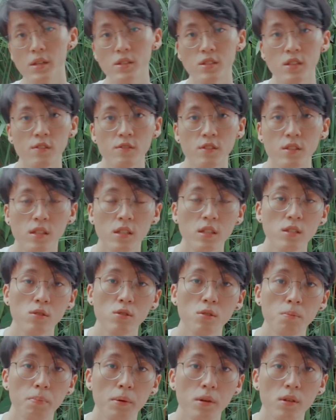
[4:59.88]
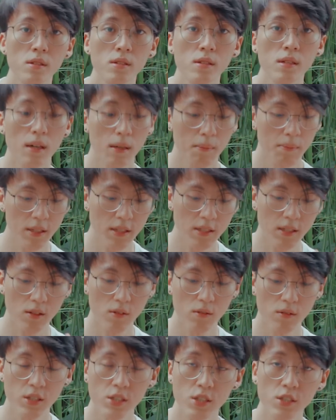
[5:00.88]
yourself to these two books. These are
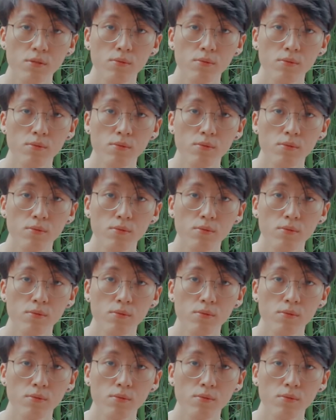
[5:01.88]
only just